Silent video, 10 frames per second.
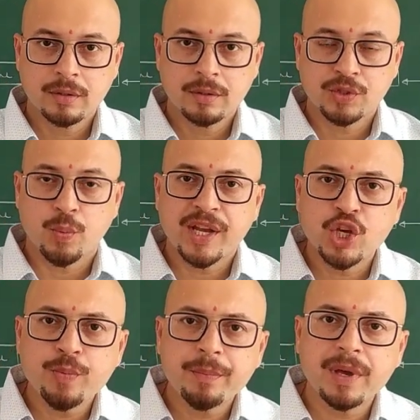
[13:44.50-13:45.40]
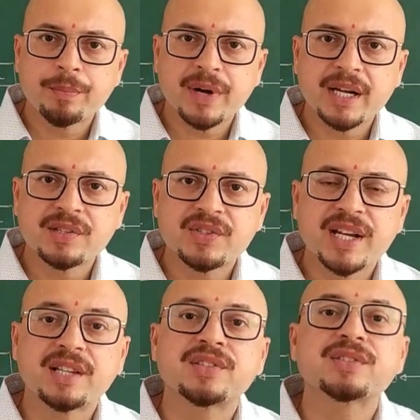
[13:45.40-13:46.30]
So when human being breeds,
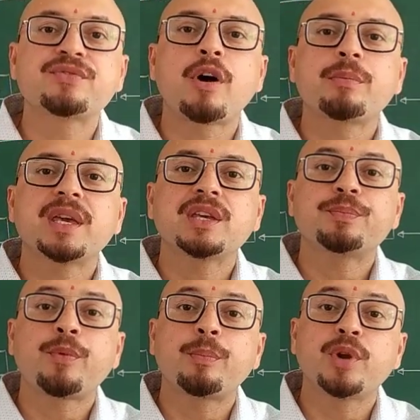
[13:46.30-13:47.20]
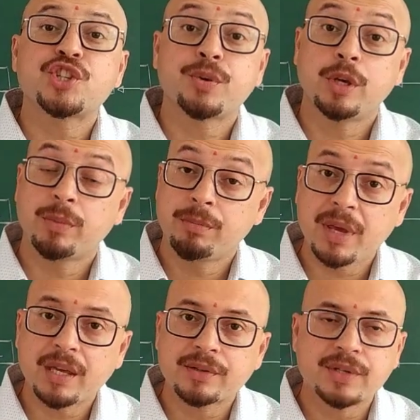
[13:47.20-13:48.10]
it is forming population of human
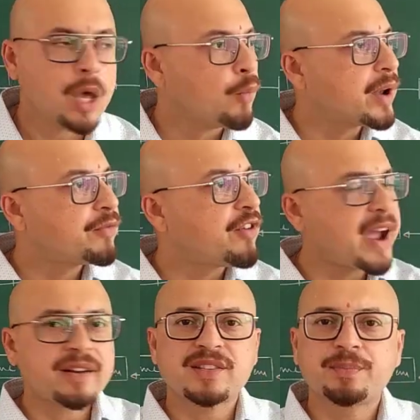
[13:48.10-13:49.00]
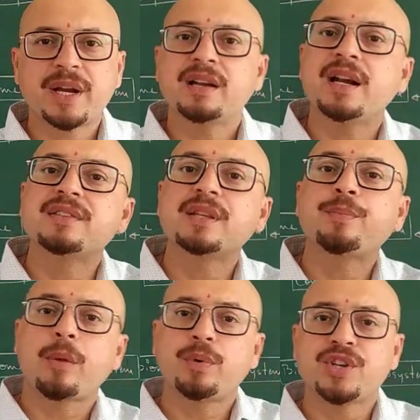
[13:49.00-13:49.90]
beings. When virus breed, it is a
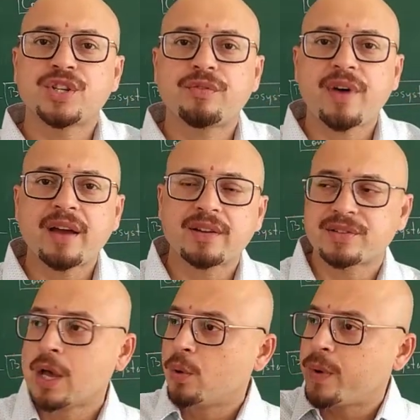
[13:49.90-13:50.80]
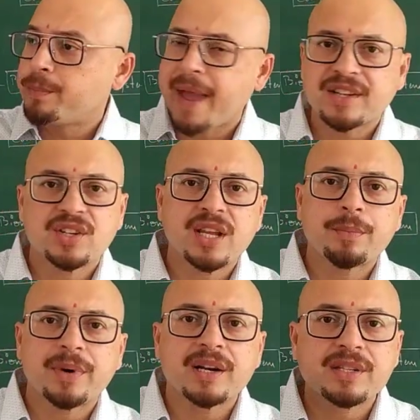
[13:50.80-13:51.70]
population of virus. When bacteria
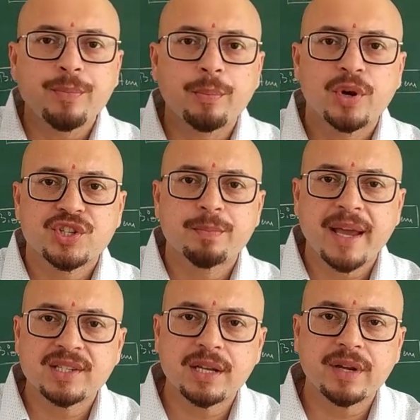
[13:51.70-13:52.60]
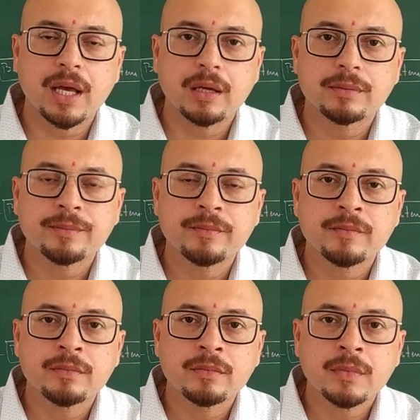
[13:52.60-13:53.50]
breeds, a population of bacteria.
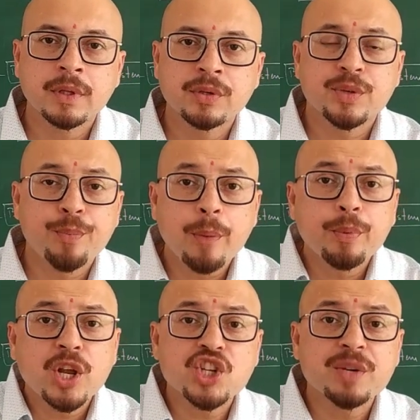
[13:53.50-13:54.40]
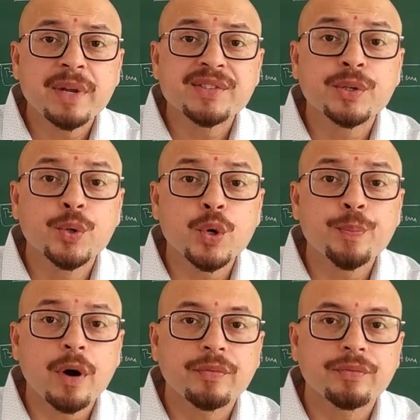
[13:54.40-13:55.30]
So population means a group
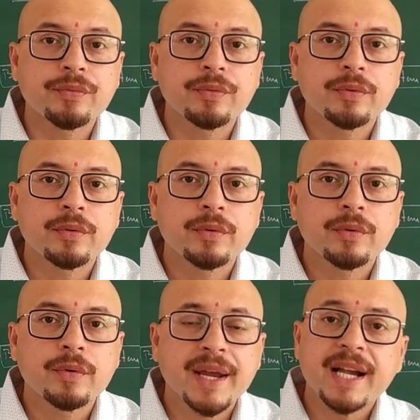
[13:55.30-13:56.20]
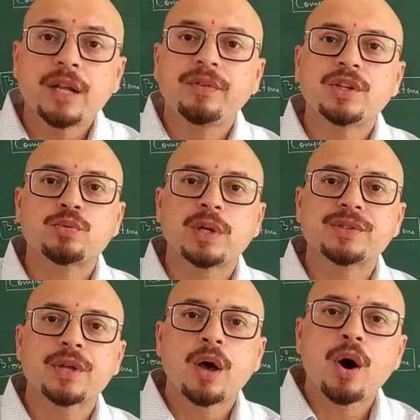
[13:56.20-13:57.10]
of
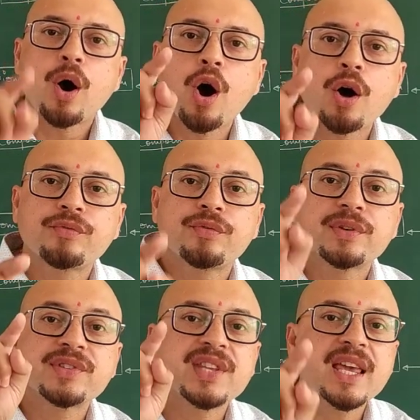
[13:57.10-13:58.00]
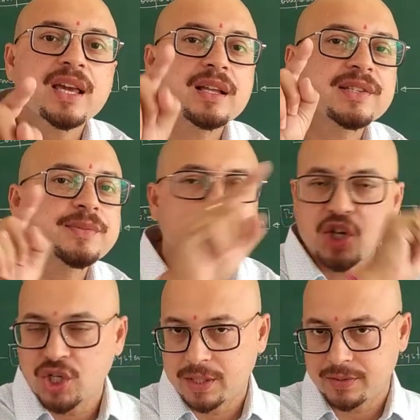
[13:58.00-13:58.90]
individuals of single
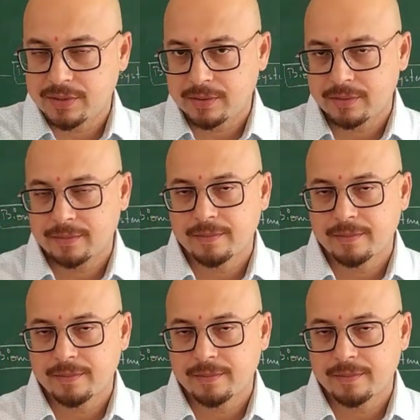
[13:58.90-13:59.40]
species.